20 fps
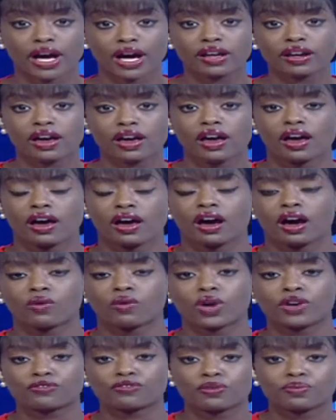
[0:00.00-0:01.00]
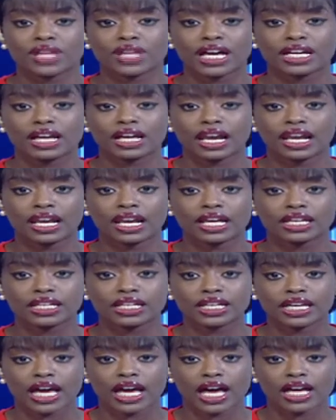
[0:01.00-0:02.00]
But away from that,
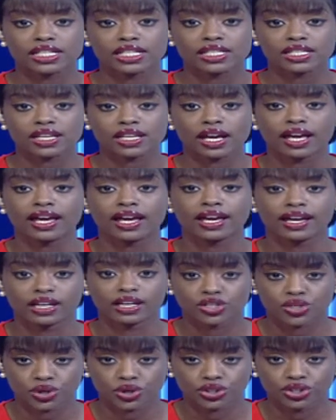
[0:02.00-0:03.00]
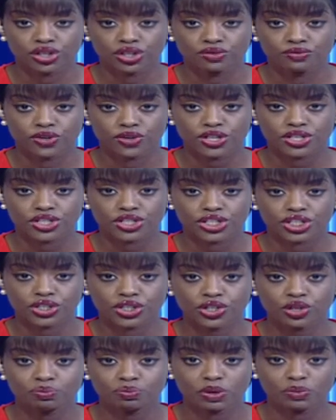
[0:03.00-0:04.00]
learning at Egerton University
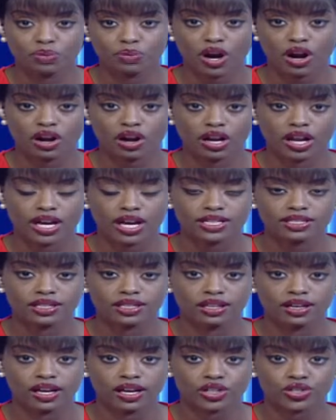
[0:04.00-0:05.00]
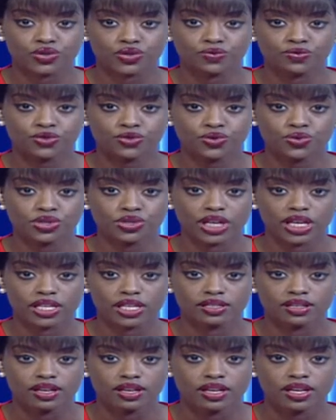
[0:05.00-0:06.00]
could be paralyzed in the next few
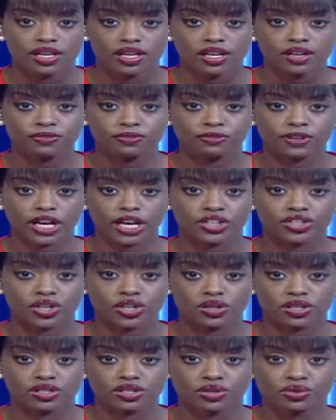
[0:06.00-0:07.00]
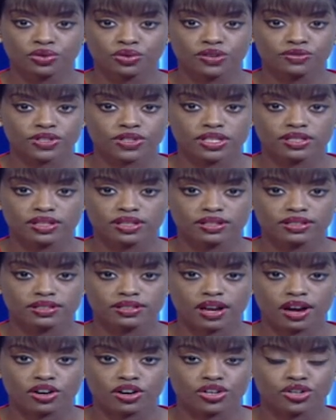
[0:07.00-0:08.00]
days if lecturers'
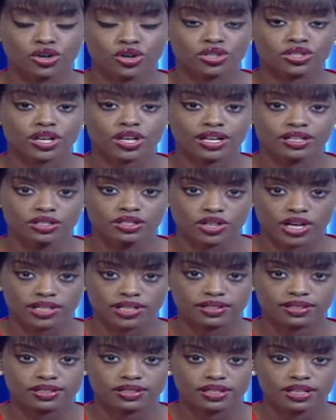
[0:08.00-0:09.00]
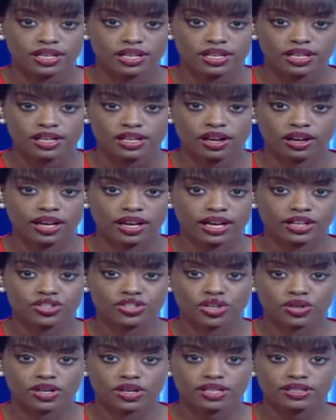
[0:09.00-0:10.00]
grievances are not addressed. Now,
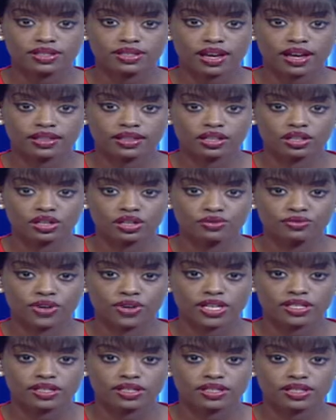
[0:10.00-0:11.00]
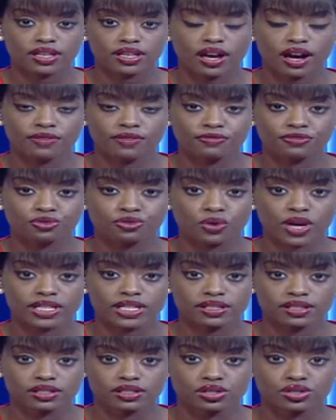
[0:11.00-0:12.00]
lecturers at the university have
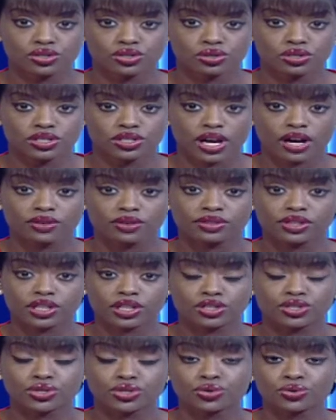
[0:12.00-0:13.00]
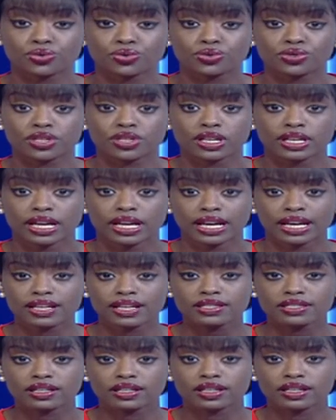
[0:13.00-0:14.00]
threatened to down their tools
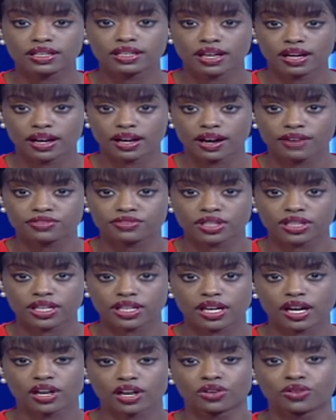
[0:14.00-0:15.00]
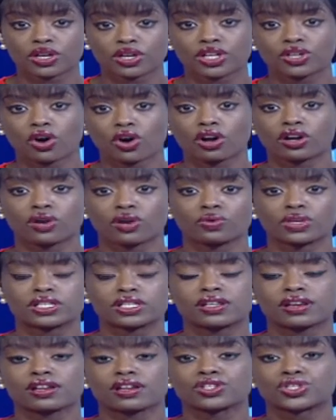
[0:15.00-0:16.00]
less than a year after they agreed on a
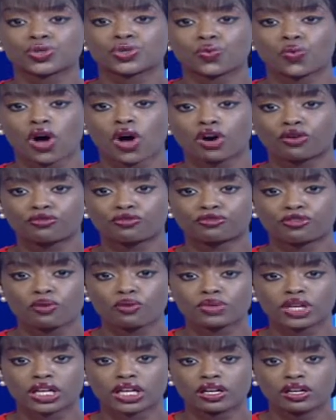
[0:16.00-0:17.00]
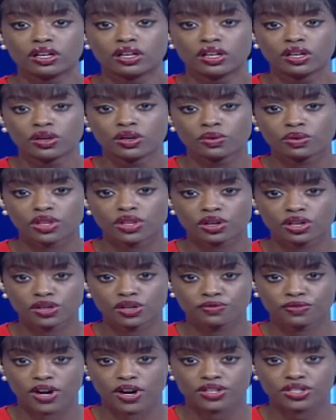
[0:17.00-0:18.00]
return-to-work formula with the
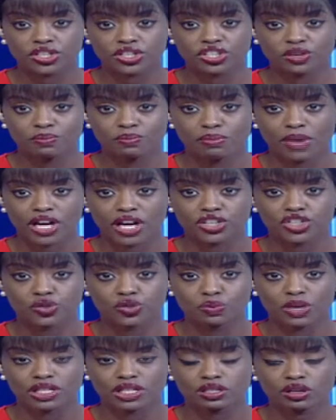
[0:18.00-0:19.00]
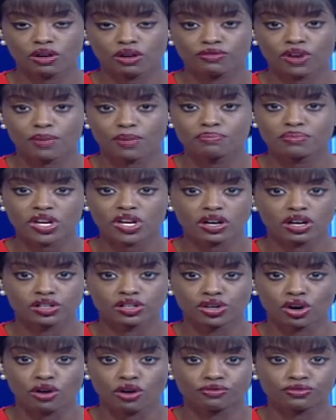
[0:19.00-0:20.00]
university management over a
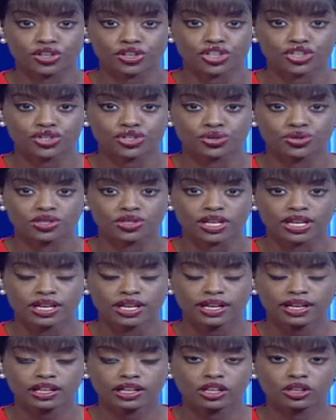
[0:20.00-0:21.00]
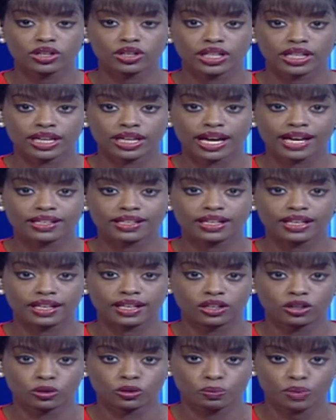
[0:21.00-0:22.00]
myriad of issues, including an
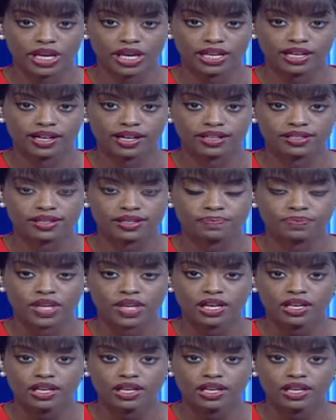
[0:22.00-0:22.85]
illegal pay cut.